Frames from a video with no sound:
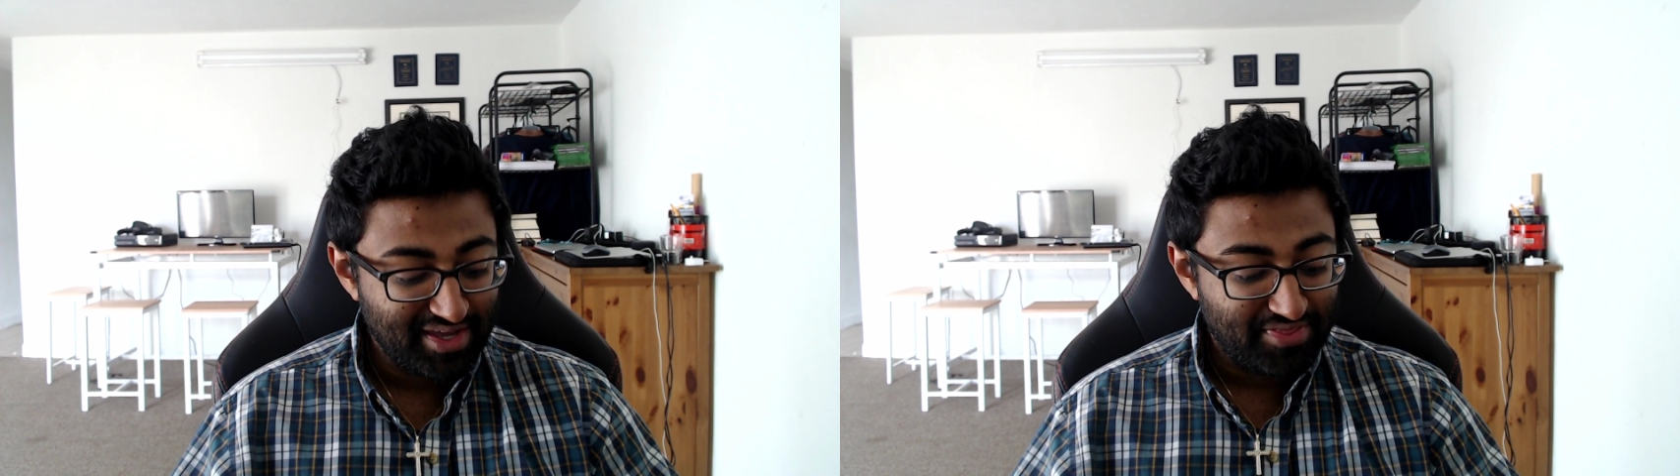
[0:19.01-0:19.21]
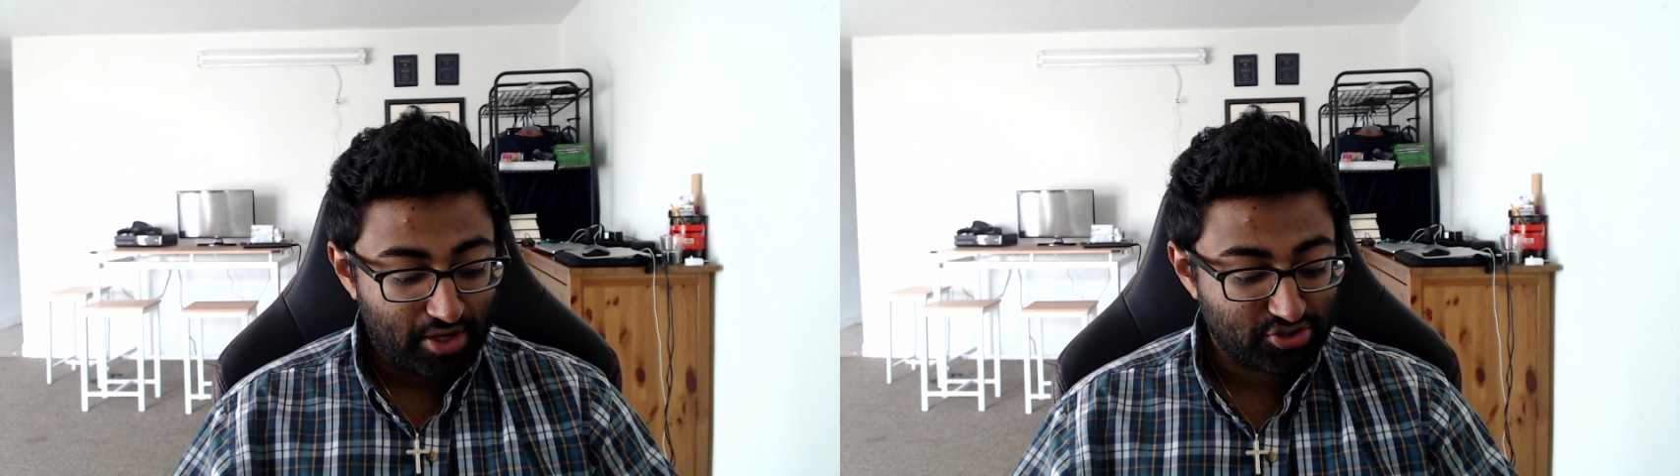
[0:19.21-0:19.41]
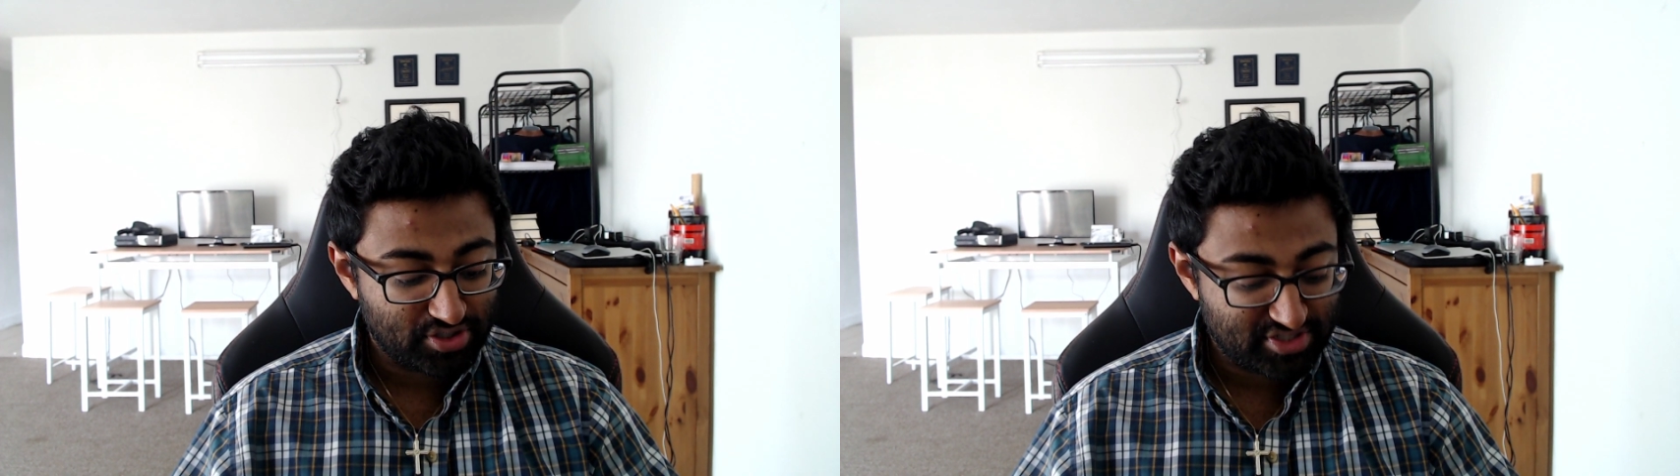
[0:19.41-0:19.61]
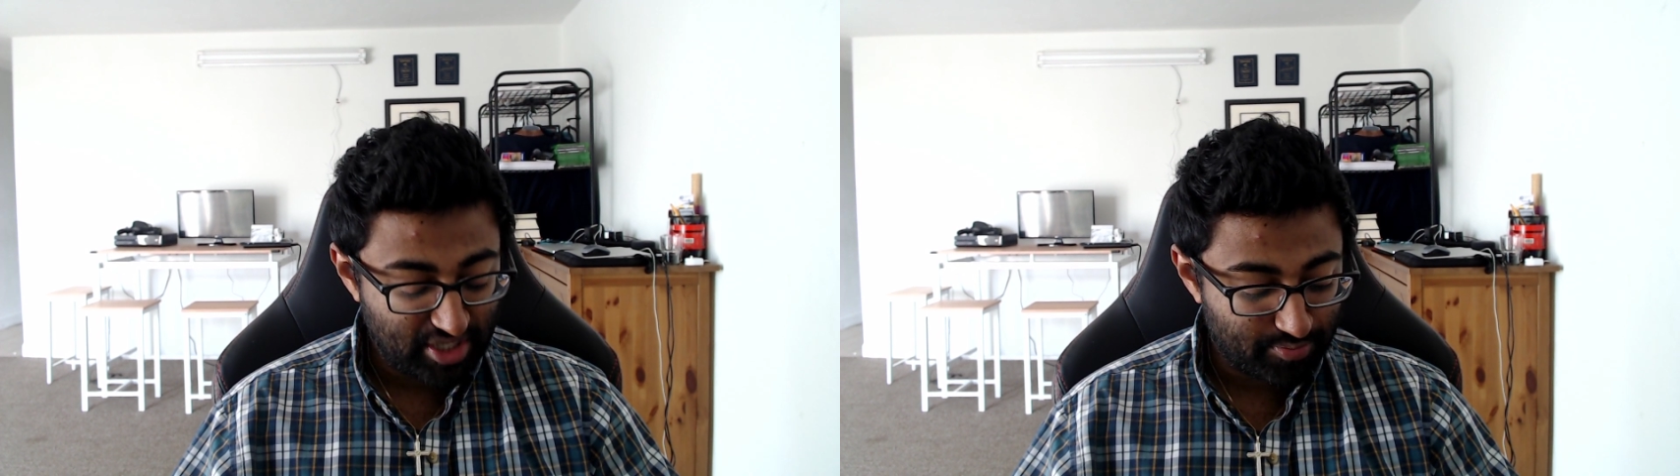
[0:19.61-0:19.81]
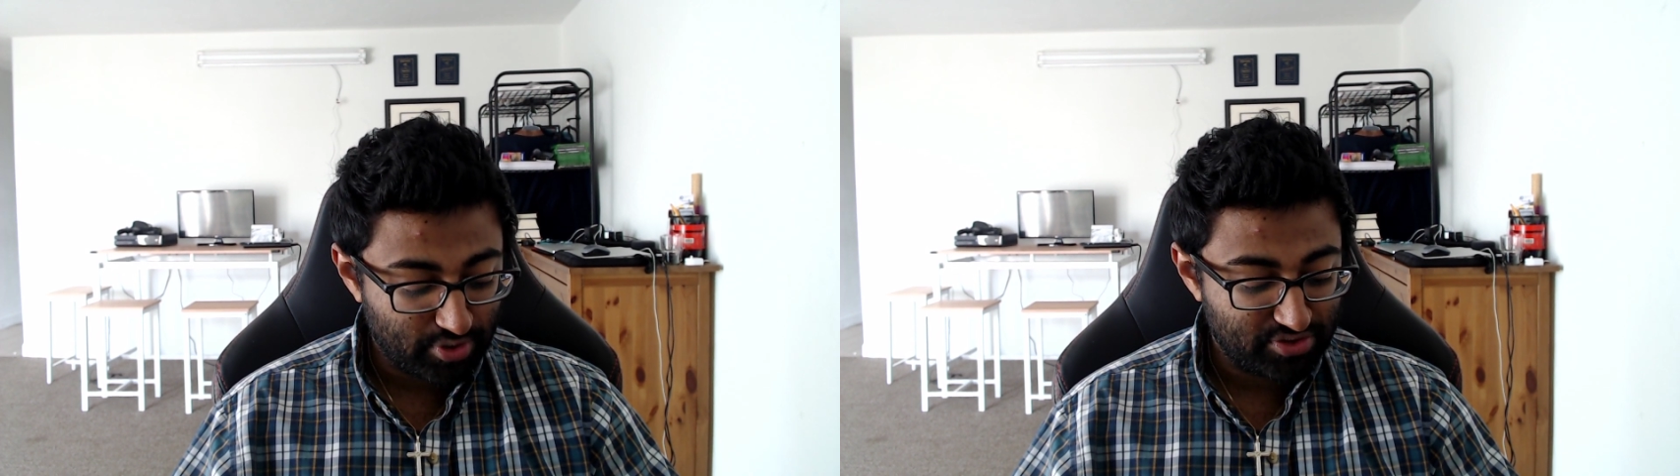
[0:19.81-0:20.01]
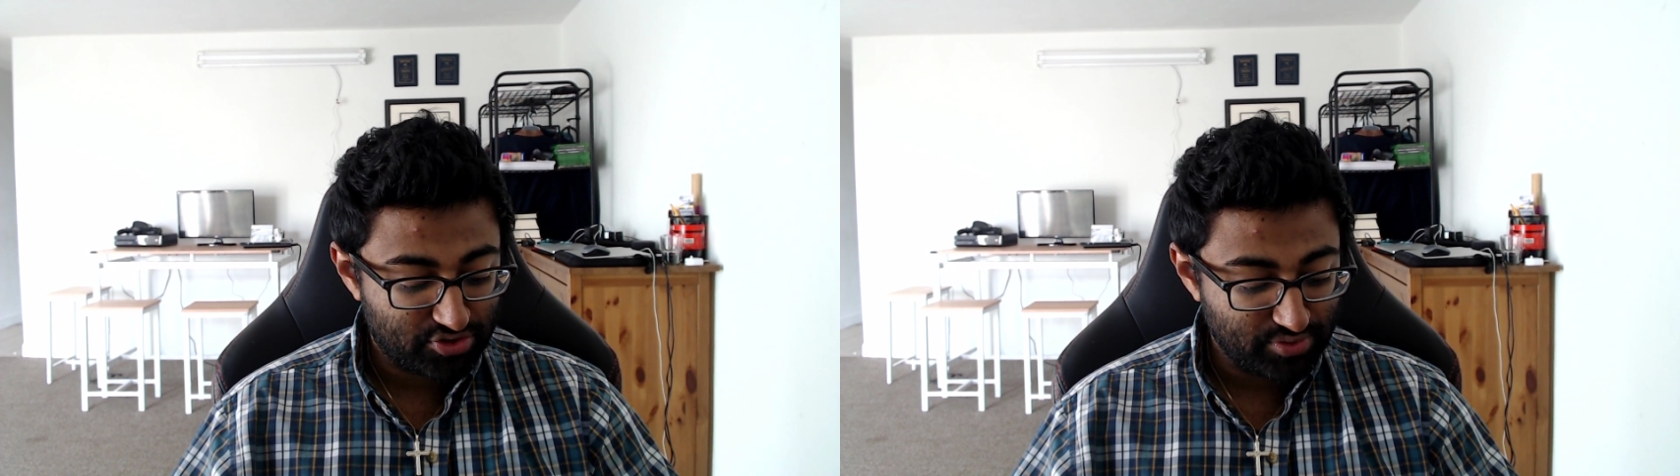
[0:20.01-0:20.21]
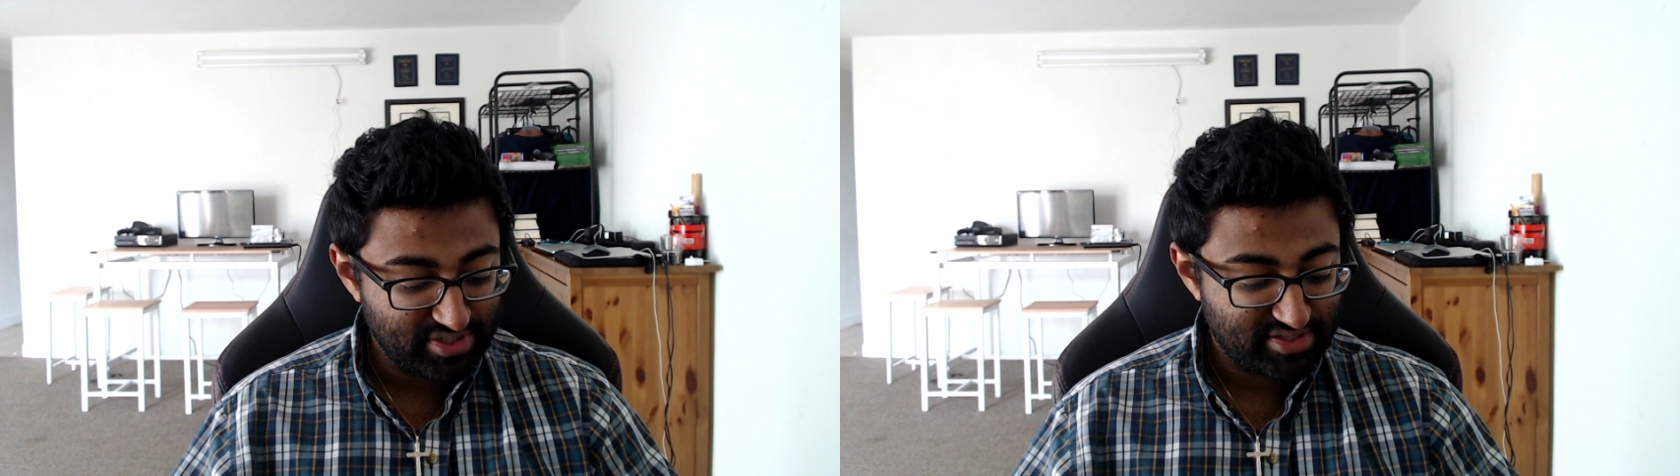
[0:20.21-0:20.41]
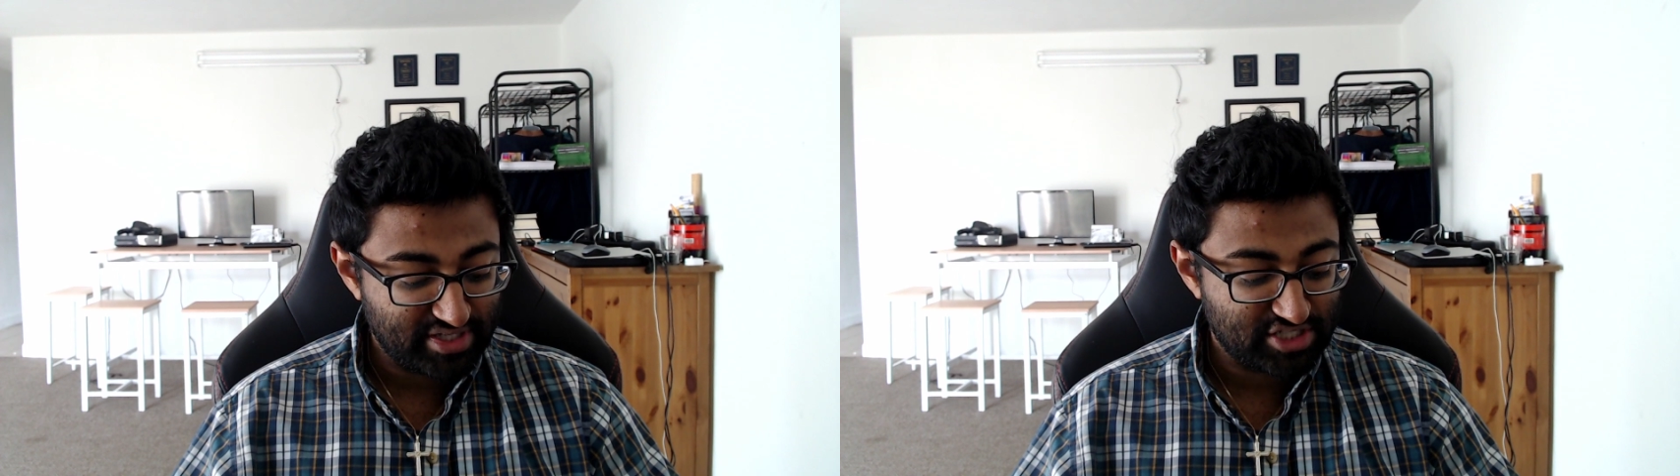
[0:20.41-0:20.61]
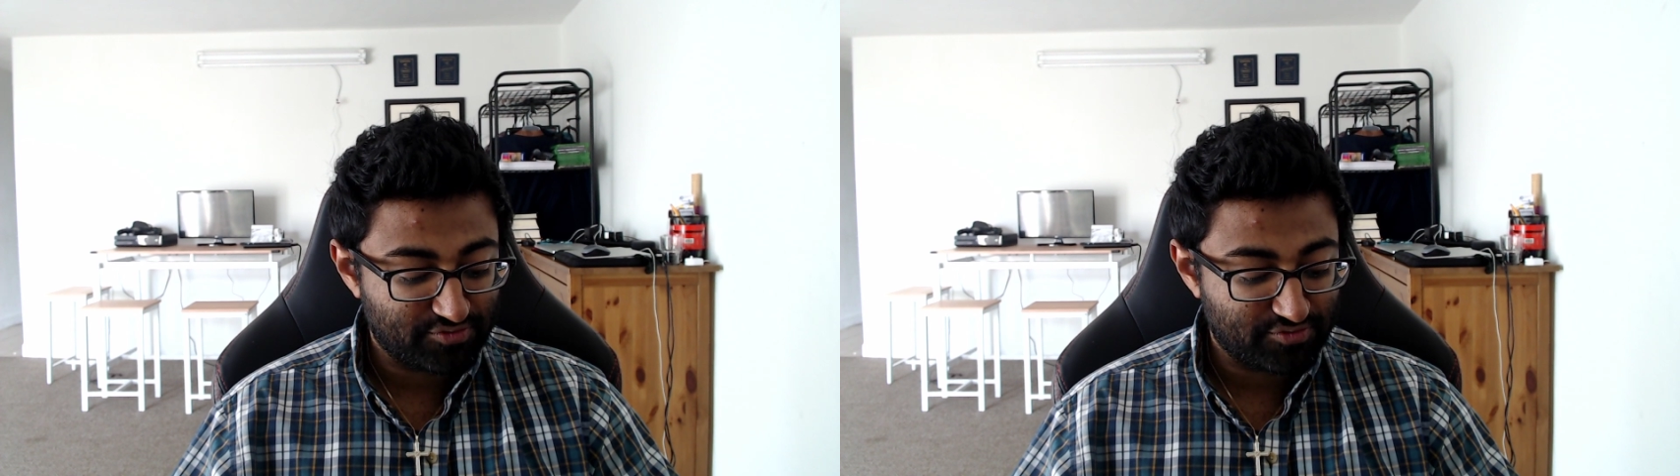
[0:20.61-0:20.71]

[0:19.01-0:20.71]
thou shalt separate three cities